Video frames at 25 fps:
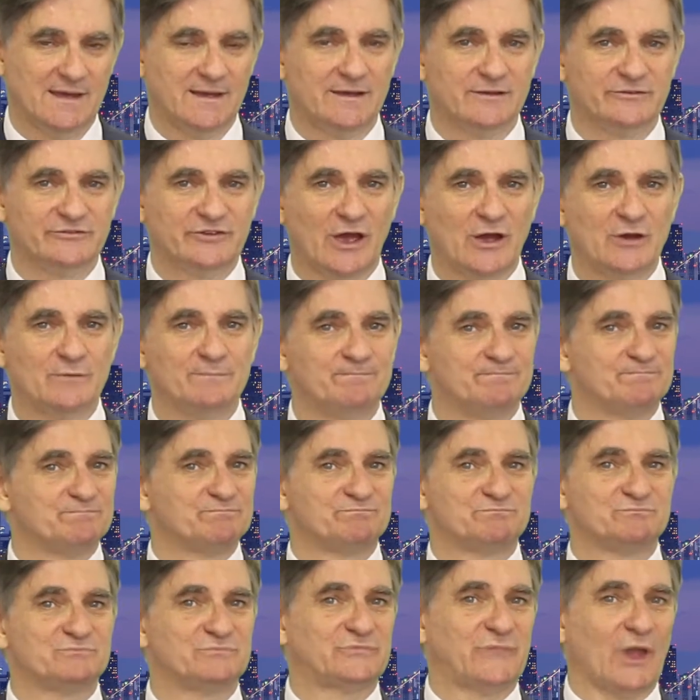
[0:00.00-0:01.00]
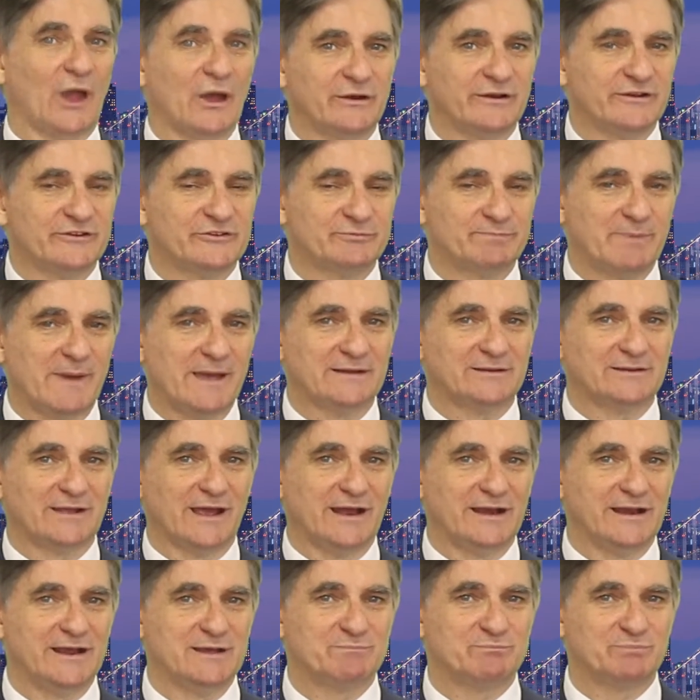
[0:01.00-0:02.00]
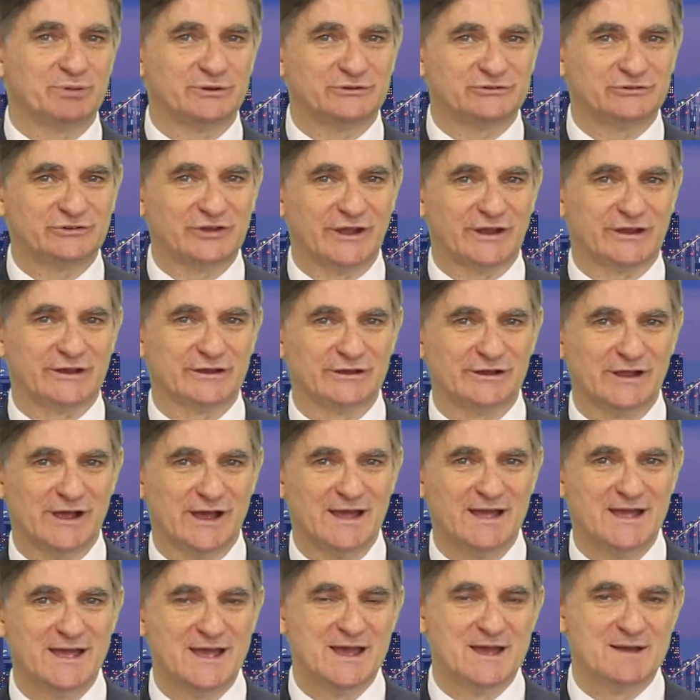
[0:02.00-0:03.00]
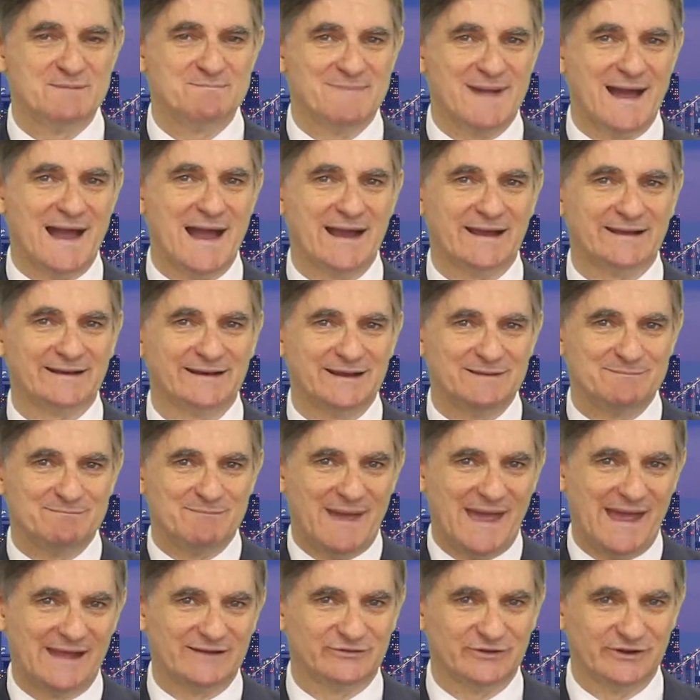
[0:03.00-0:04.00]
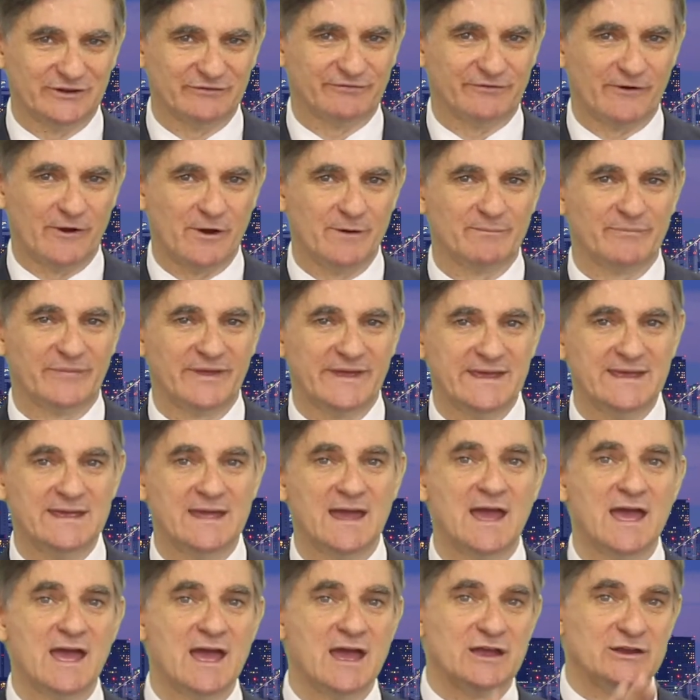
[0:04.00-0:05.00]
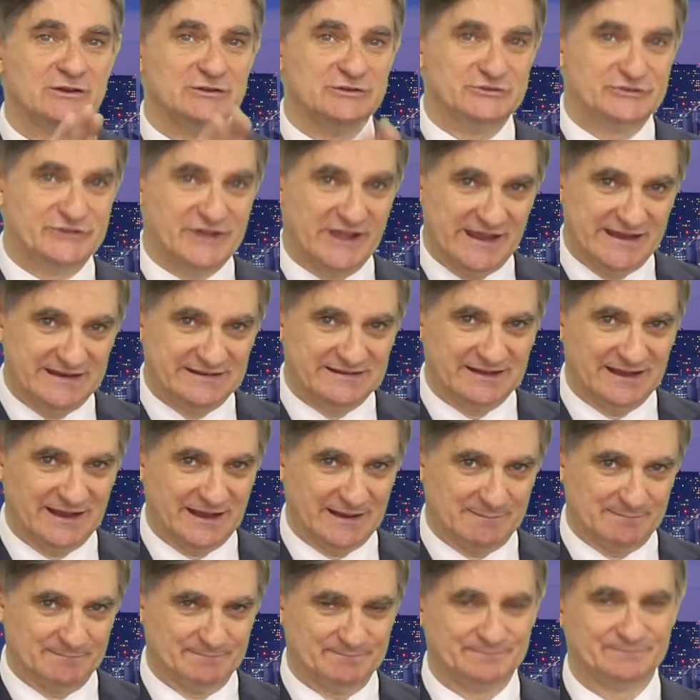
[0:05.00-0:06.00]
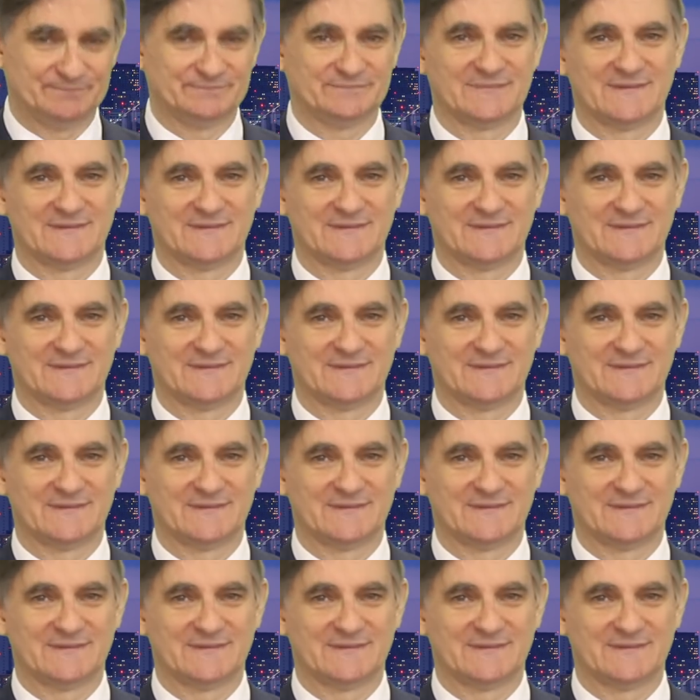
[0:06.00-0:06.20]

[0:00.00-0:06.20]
So don't expect any particular marketing magic from the D-team.